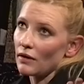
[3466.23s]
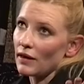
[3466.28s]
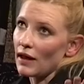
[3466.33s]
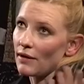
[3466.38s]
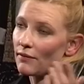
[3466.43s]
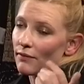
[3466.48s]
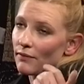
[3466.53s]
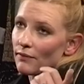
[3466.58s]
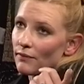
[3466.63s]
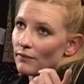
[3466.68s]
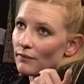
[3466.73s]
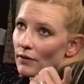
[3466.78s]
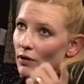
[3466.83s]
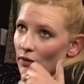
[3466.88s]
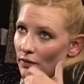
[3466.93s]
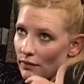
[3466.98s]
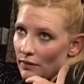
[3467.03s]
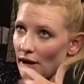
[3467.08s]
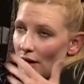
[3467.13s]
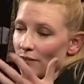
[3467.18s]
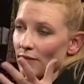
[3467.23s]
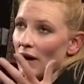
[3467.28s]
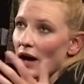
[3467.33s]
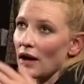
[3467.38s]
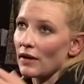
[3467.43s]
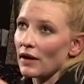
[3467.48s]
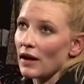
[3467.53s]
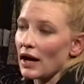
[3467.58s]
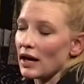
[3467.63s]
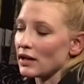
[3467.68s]
their their
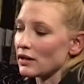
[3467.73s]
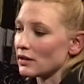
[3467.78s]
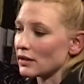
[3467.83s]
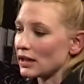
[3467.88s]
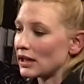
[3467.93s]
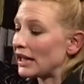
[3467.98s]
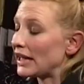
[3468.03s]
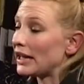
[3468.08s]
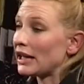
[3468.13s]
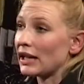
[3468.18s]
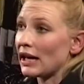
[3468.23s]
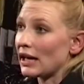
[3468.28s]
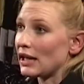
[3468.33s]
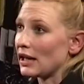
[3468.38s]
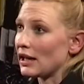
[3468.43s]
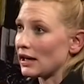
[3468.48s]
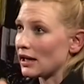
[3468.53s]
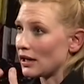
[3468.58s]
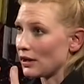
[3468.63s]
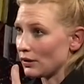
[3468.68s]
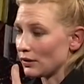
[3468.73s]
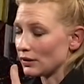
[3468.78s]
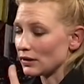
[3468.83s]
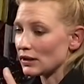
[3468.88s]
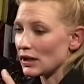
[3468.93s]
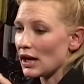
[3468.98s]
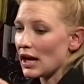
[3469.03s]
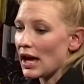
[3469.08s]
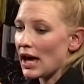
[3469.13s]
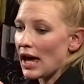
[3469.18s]
father and a cleaning lady are killed.
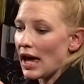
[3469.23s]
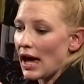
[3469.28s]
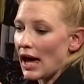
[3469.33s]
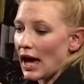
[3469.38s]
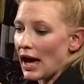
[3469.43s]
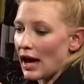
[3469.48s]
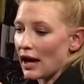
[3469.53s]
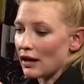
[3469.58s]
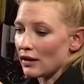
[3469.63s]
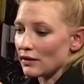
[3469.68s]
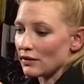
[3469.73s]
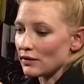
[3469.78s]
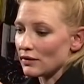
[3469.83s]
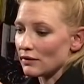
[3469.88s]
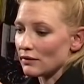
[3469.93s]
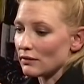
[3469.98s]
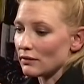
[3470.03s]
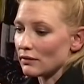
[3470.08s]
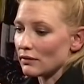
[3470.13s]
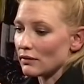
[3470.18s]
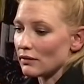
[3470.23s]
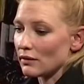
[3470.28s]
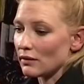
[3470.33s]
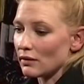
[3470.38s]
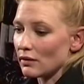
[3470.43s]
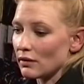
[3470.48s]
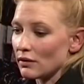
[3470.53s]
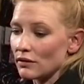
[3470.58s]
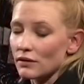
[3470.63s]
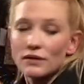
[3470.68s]
And
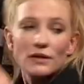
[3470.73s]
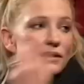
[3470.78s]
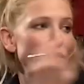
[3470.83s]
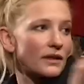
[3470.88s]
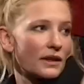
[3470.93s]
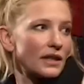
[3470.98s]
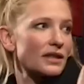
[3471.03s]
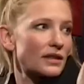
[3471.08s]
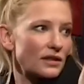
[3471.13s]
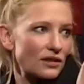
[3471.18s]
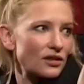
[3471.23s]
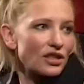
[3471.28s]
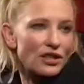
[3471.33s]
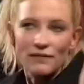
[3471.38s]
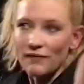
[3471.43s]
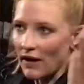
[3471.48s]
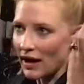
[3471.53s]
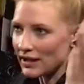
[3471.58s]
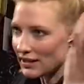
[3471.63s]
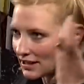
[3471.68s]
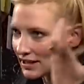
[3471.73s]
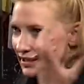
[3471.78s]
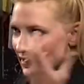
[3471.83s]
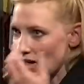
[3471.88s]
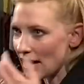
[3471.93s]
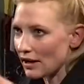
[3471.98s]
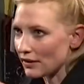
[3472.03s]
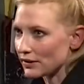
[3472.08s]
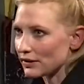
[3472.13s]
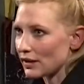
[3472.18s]
this, she finds this
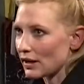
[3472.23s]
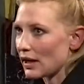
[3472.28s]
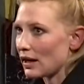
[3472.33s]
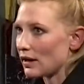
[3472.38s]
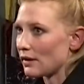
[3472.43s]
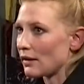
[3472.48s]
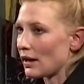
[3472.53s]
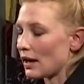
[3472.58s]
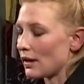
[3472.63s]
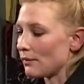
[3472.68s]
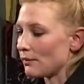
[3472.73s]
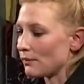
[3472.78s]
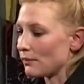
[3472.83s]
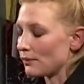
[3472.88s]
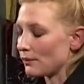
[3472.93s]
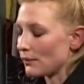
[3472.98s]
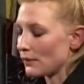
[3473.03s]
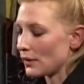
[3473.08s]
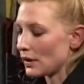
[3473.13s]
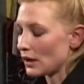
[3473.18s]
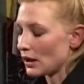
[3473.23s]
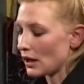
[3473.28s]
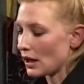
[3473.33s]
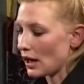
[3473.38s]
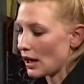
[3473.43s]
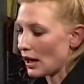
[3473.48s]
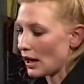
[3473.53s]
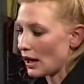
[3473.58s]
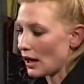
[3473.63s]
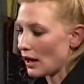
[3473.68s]
out. Um,
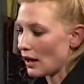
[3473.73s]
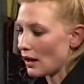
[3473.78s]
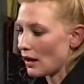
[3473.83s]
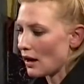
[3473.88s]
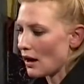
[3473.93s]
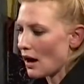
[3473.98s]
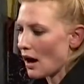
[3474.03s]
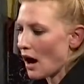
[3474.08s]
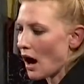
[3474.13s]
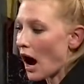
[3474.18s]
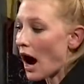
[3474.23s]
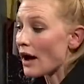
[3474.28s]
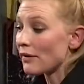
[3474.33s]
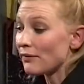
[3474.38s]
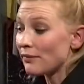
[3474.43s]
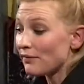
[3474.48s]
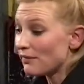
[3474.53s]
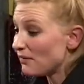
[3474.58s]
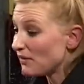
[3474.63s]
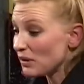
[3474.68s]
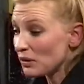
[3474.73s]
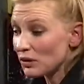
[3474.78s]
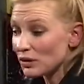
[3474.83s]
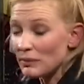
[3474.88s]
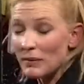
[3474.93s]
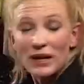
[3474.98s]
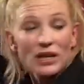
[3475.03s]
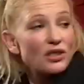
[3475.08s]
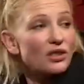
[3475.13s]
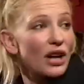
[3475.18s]
I
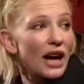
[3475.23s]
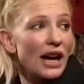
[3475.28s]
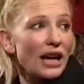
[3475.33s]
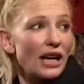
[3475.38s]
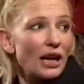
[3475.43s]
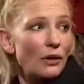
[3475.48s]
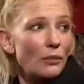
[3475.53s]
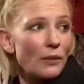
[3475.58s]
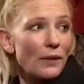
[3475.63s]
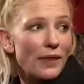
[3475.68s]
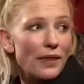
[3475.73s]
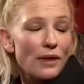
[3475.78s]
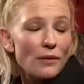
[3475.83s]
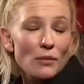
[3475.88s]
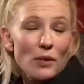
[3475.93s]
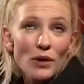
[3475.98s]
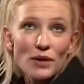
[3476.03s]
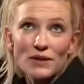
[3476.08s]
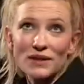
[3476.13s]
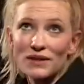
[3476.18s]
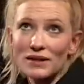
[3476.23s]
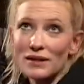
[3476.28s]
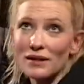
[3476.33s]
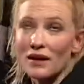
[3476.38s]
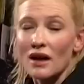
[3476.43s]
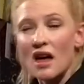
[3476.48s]
filled my trailer with the most